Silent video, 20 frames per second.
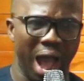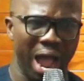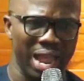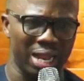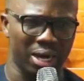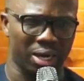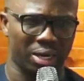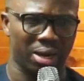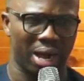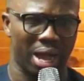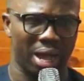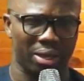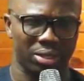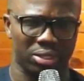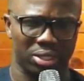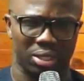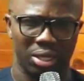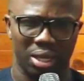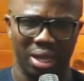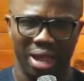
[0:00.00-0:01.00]
Christ
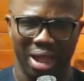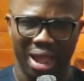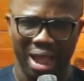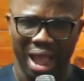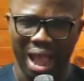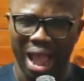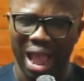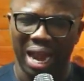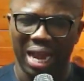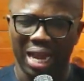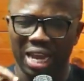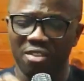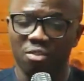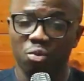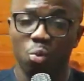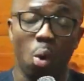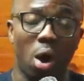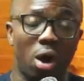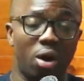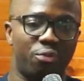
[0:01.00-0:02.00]
and live
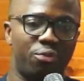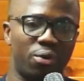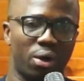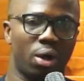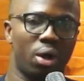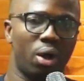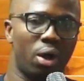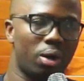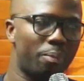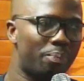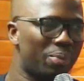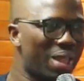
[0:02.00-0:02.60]
well for God. I